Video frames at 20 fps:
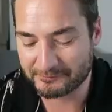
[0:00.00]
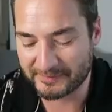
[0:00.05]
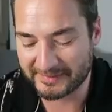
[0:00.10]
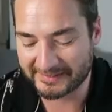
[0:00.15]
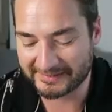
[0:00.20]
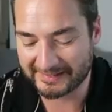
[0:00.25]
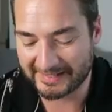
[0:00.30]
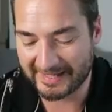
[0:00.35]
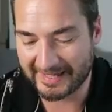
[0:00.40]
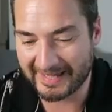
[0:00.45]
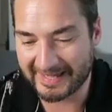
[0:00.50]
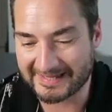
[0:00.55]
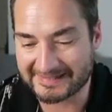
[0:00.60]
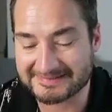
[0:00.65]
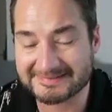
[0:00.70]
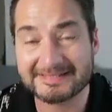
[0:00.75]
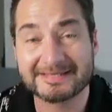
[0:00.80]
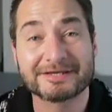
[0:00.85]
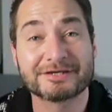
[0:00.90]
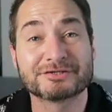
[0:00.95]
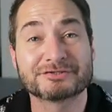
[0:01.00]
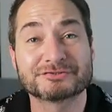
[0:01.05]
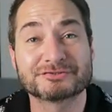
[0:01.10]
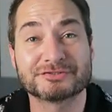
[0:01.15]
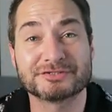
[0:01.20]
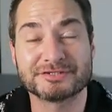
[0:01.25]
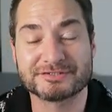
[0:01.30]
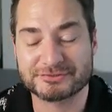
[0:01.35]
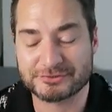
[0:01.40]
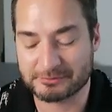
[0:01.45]
if we can add
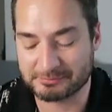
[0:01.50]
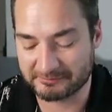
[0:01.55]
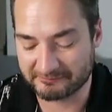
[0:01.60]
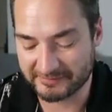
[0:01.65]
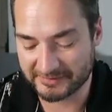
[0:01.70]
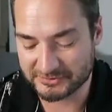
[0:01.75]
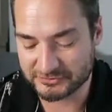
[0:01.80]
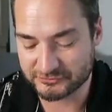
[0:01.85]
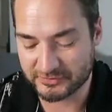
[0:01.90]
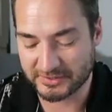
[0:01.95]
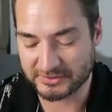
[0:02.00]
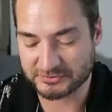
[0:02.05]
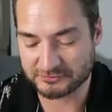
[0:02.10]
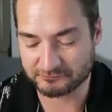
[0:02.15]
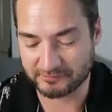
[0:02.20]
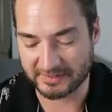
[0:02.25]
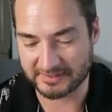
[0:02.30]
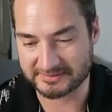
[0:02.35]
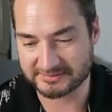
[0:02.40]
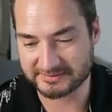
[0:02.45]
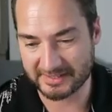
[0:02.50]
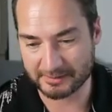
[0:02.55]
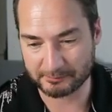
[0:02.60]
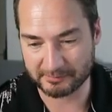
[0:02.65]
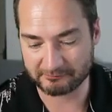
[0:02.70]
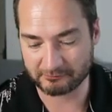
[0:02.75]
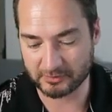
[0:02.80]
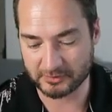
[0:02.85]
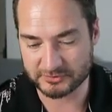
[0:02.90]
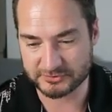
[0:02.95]
to these couple of illustration rares that
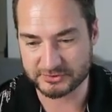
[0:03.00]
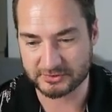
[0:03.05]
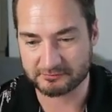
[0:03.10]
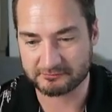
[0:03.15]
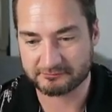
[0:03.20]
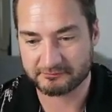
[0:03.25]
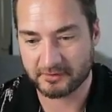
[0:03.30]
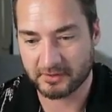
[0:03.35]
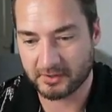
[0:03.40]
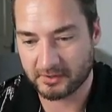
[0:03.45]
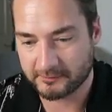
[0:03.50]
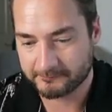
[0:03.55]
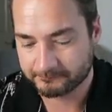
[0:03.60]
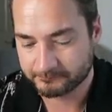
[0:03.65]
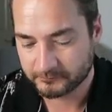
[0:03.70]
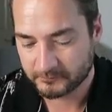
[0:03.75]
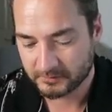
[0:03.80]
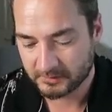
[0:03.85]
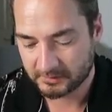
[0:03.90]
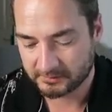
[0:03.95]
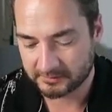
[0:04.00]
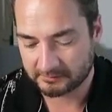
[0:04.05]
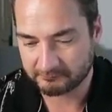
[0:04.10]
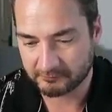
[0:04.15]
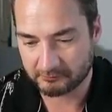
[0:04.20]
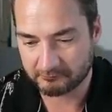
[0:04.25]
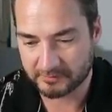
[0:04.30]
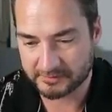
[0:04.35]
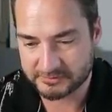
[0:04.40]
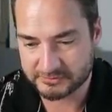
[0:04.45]
we've got so far. Now, I've
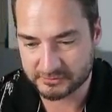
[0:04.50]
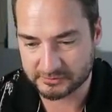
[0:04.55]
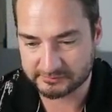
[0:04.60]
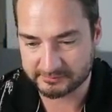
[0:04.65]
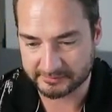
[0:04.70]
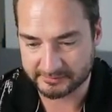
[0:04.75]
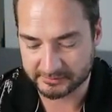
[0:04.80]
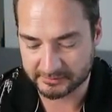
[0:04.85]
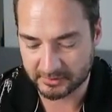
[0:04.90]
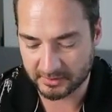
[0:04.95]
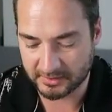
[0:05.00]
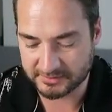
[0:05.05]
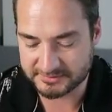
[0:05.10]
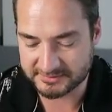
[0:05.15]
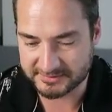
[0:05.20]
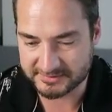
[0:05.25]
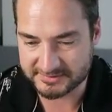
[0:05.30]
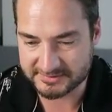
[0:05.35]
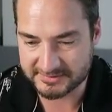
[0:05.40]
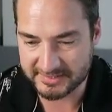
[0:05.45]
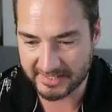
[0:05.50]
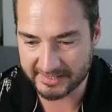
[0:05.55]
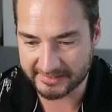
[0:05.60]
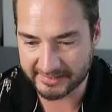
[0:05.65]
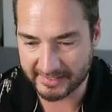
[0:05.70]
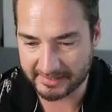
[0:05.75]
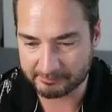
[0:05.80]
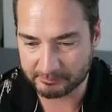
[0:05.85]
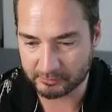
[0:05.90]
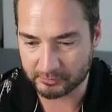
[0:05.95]
not really talked about the cards in this set
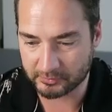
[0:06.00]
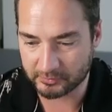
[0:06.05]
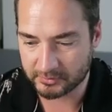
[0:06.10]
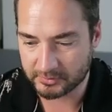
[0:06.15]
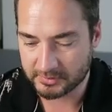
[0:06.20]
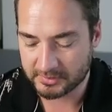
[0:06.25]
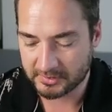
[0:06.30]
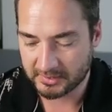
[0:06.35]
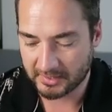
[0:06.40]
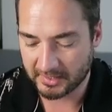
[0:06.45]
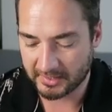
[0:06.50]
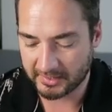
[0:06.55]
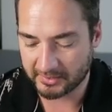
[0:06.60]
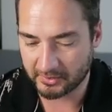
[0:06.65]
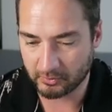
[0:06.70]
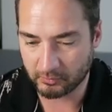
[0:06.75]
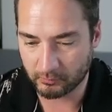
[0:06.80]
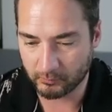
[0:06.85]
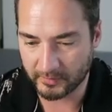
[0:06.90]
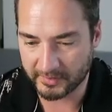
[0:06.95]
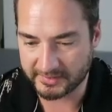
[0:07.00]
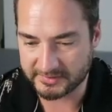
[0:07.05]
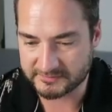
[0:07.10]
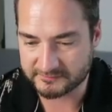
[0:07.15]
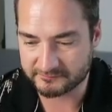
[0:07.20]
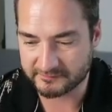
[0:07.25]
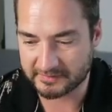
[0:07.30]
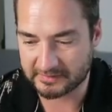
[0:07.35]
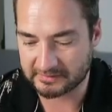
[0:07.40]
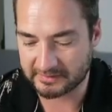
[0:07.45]
yet, but I always
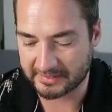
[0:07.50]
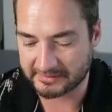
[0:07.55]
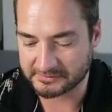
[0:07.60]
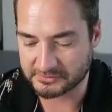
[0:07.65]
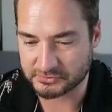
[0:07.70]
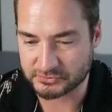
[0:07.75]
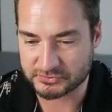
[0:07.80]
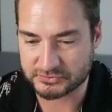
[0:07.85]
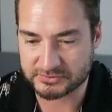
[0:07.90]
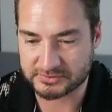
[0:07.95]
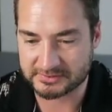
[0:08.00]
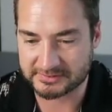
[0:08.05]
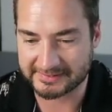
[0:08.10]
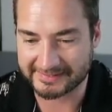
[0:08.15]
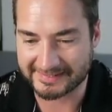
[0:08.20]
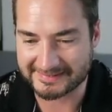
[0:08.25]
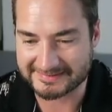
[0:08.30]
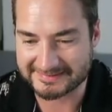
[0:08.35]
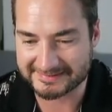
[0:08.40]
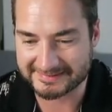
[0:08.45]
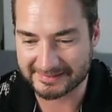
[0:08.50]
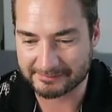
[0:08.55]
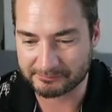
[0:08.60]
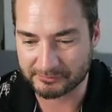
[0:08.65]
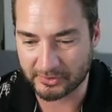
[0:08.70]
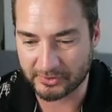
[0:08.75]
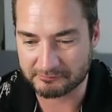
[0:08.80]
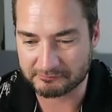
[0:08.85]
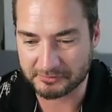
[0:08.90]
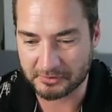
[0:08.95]
feel like they get
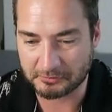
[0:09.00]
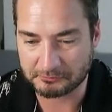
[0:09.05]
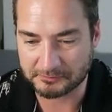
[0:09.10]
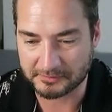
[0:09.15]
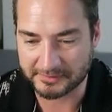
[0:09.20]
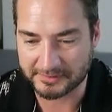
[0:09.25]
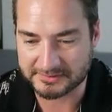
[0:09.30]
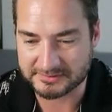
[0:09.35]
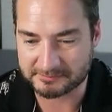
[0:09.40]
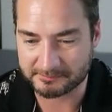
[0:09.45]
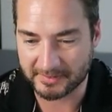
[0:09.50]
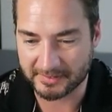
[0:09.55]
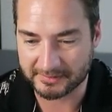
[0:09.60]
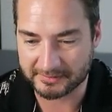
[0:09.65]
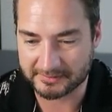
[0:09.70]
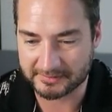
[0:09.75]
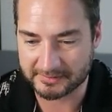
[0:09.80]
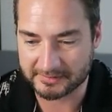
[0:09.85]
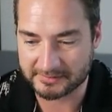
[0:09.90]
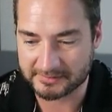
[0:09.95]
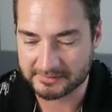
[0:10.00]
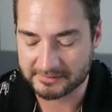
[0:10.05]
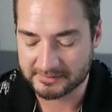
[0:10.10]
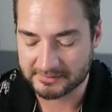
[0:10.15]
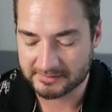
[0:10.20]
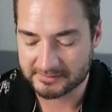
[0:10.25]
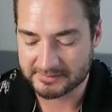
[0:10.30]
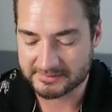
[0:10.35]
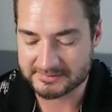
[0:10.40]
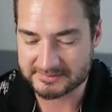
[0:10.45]
skipped over, don't they? There's the Mankey,
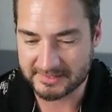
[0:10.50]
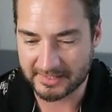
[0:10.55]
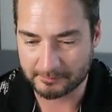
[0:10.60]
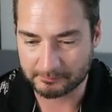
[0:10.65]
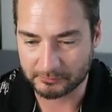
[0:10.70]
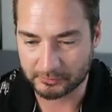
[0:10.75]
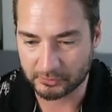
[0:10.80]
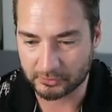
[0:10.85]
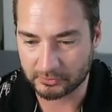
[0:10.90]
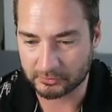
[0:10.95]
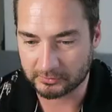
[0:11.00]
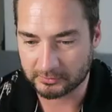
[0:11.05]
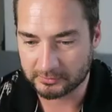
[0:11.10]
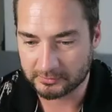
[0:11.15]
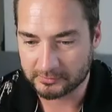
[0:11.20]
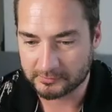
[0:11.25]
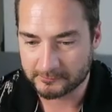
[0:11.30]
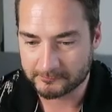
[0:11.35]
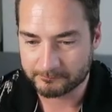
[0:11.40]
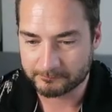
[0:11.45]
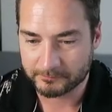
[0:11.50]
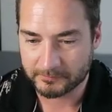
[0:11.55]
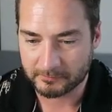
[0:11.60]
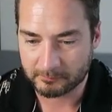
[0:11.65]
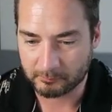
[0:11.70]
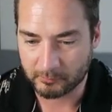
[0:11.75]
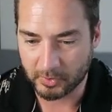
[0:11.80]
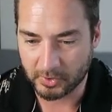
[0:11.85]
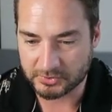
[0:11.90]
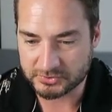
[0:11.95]
Type Null,
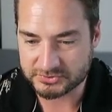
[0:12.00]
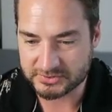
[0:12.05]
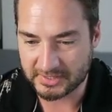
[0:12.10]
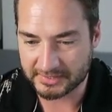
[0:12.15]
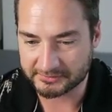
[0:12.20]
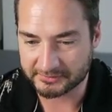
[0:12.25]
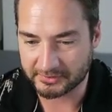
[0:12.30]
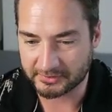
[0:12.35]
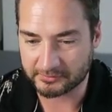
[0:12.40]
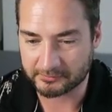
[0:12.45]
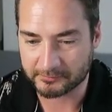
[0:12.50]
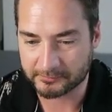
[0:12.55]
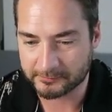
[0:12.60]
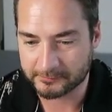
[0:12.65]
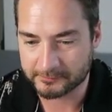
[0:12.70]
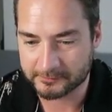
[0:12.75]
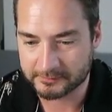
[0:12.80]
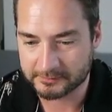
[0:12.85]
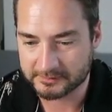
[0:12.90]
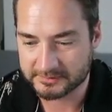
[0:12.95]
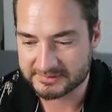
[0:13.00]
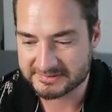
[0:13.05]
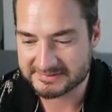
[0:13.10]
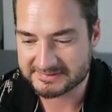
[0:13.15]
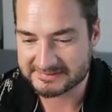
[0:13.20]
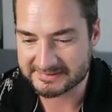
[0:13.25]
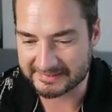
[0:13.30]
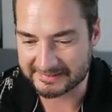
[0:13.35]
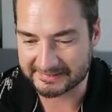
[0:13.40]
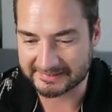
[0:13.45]
Marshadow,
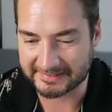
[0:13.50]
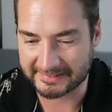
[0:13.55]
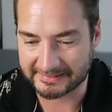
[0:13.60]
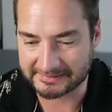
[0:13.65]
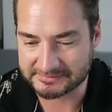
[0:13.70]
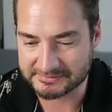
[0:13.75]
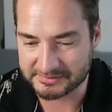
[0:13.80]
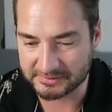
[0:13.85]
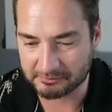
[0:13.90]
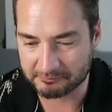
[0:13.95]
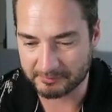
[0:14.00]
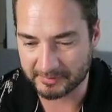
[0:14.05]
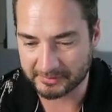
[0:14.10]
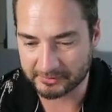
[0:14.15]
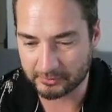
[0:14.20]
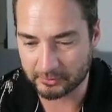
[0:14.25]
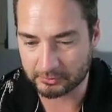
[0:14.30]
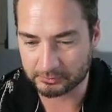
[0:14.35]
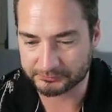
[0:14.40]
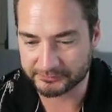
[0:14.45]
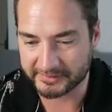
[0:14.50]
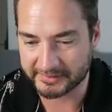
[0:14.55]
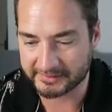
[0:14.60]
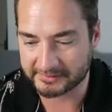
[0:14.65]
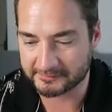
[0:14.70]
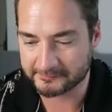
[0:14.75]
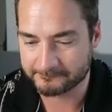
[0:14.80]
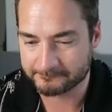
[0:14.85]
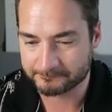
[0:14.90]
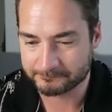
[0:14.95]
Seaking to go with my
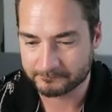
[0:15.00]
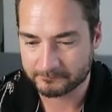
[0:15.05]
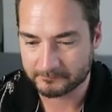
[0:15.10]
Goldeen.